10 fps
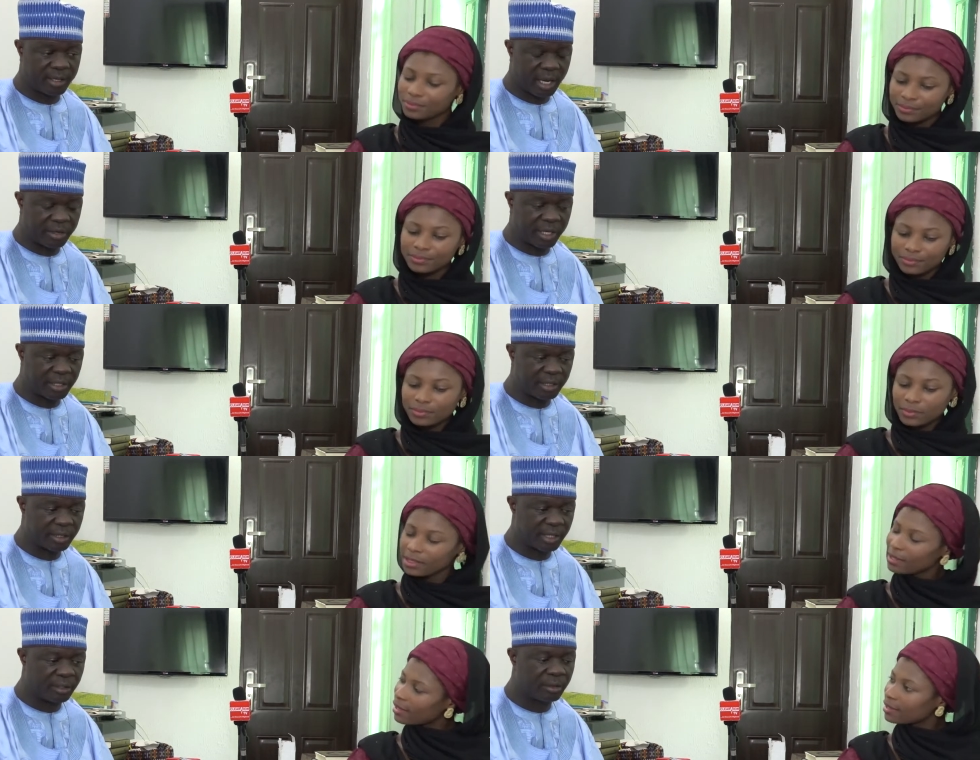Speaker 1: Are you getting
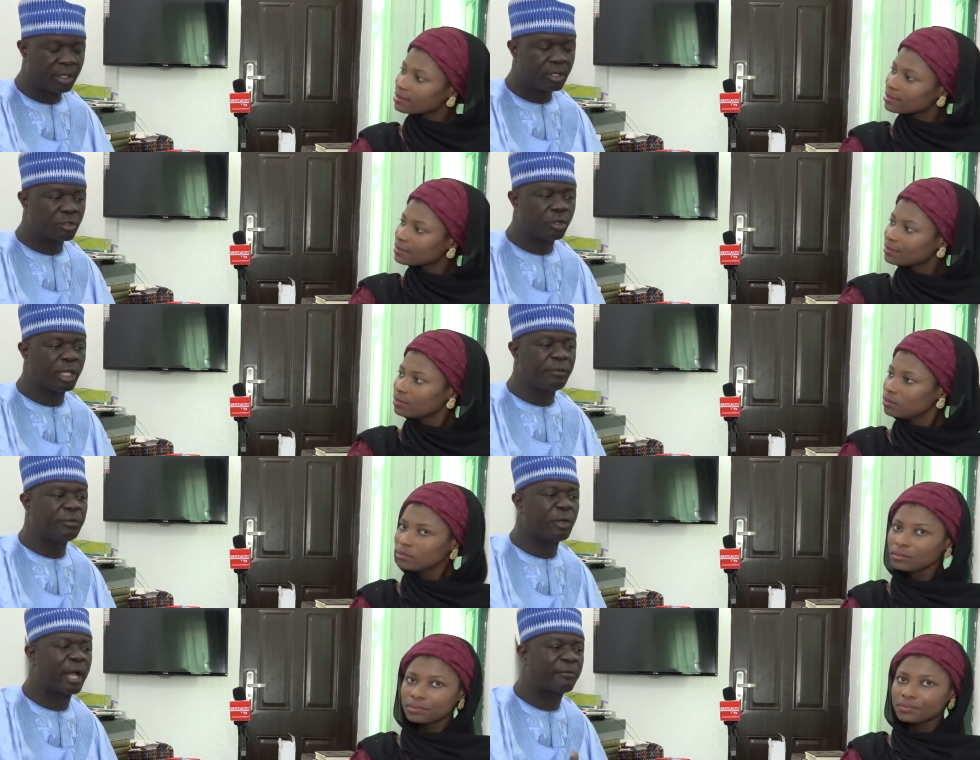it now? Yes. So if
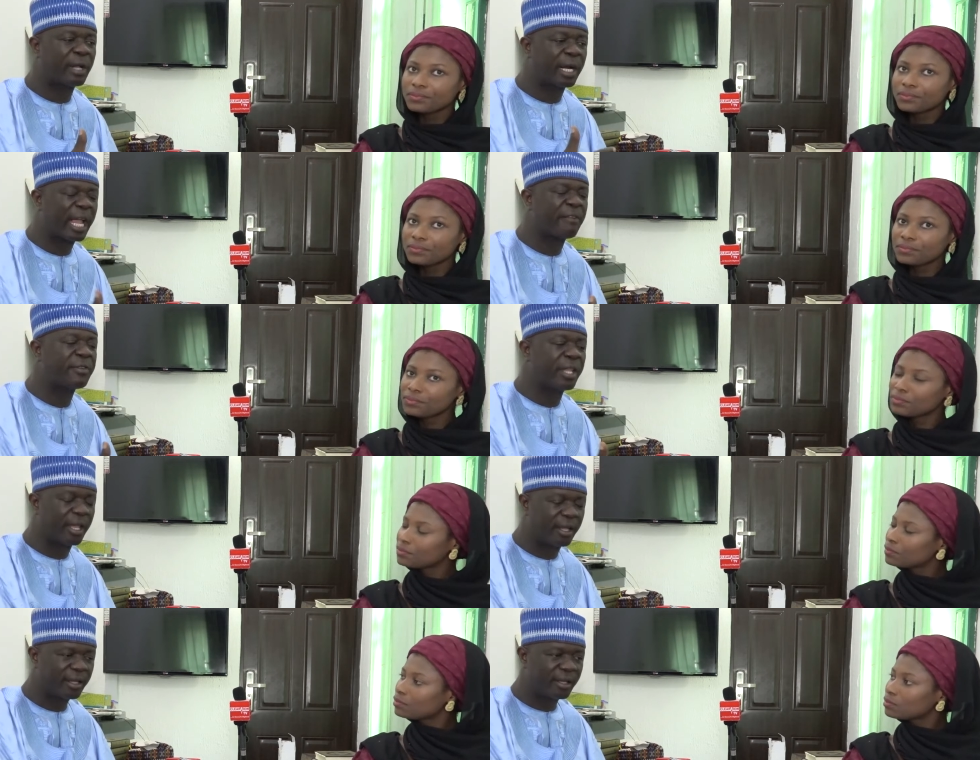you have arrived
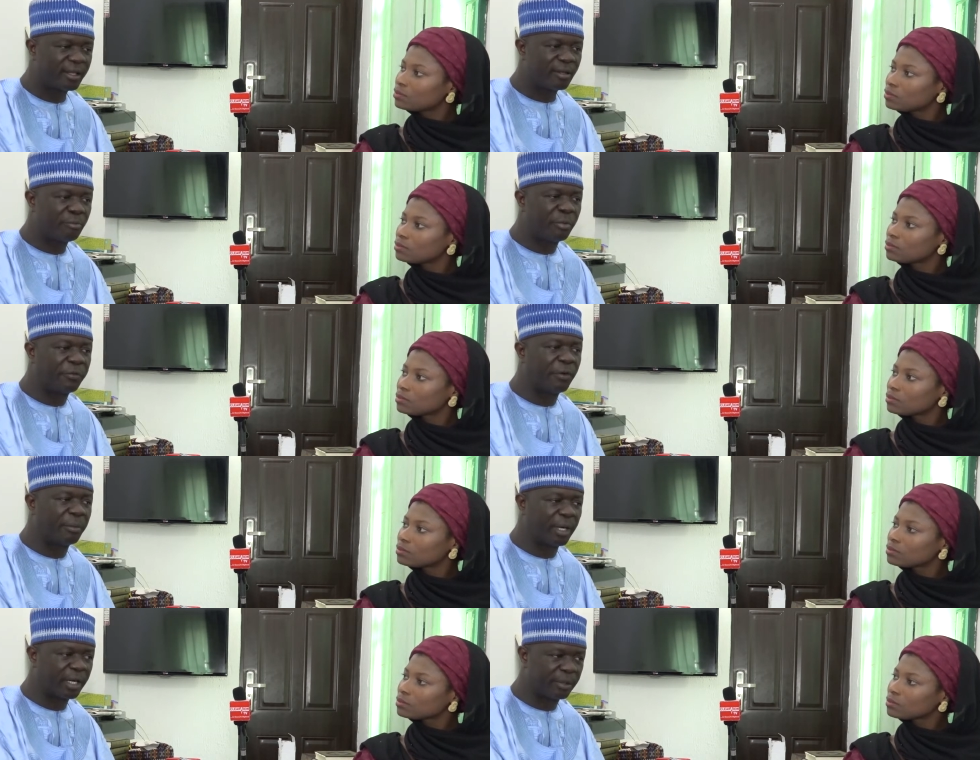there before
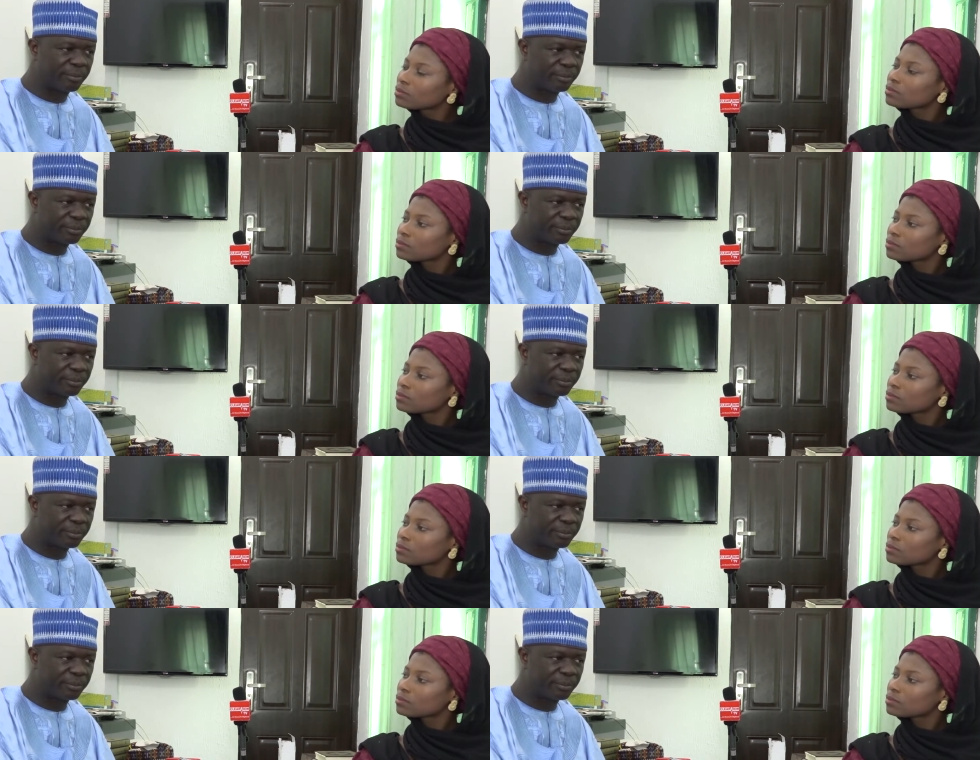Maghrib,